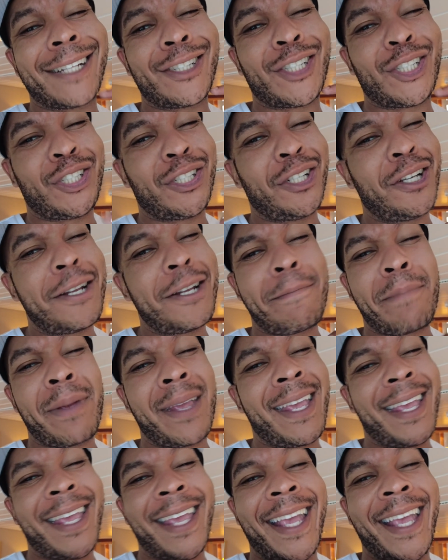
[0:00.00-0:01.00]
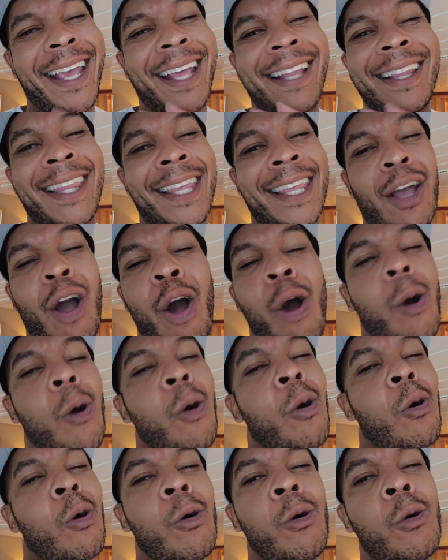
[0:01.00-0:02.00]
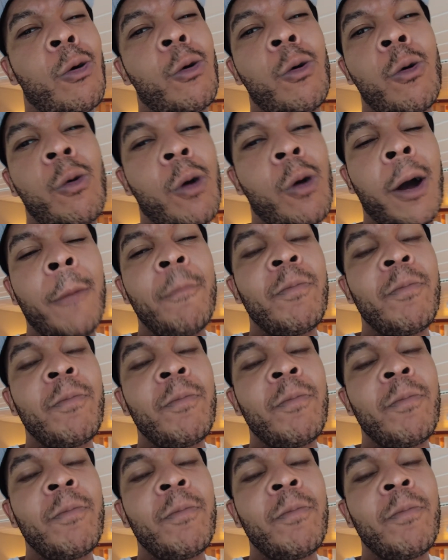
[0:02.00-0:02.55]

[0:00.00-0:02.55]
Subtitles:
should be the whole